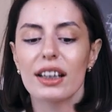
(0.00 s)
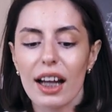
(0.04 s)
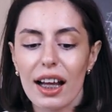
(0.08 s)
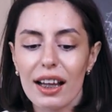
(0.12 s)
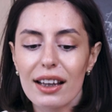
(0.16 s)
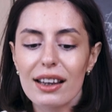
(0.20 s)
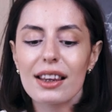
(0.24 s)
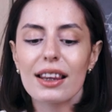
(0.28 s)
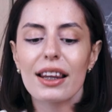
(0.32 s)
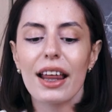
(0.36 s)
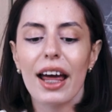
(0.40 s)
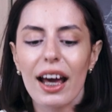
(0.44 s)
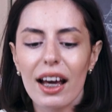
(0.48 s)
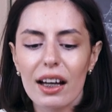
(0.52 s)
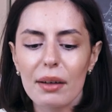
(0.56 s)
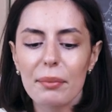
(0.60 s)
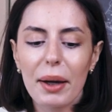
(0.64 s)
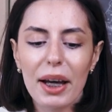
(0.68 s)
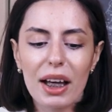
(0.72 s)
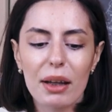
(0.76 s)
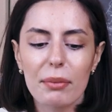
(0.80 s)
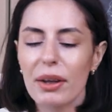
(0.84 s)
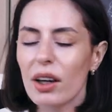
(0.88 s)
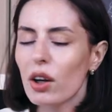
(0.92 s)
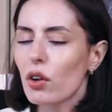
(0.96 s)
and then
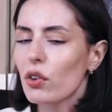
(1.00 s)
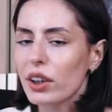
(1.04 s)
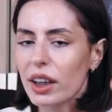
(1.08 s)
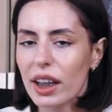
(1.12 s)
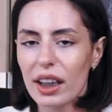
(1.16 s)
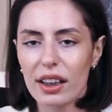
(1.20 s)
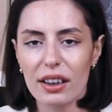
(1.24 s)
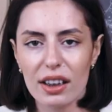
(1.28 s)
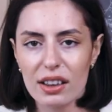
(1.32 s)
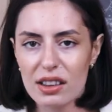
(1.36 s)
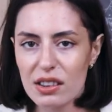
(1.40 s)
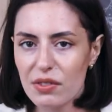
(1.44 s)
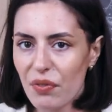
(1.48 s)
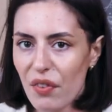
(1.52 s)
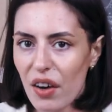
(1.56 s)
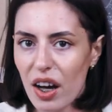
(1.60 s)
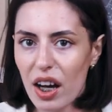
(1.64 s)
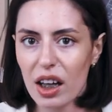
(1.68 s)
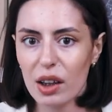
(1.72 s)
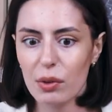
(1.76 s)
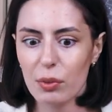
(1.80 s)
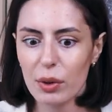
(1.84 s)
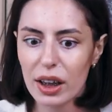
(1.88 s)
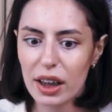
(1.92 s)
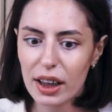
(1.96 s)
maybe okay, that's
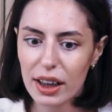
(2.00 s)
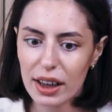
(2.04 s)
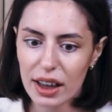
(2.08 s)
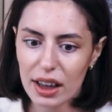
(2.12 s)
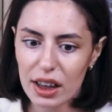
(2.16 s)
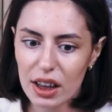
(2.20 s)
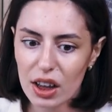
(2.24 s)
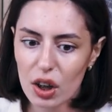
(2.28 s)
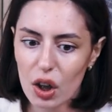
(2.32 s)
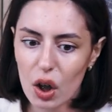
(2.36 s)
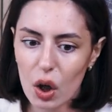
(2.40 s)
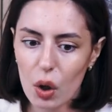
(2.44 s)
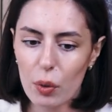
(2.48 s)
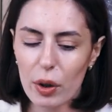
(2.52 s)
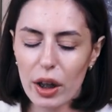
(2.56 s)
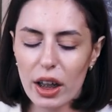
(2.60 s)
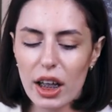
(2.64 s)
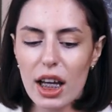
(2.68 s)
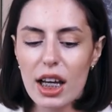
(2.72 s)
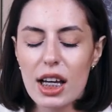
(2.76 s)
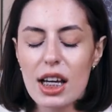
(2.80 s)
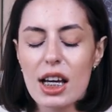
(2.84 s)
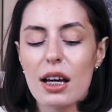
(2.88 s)
fine, we're gonna get going,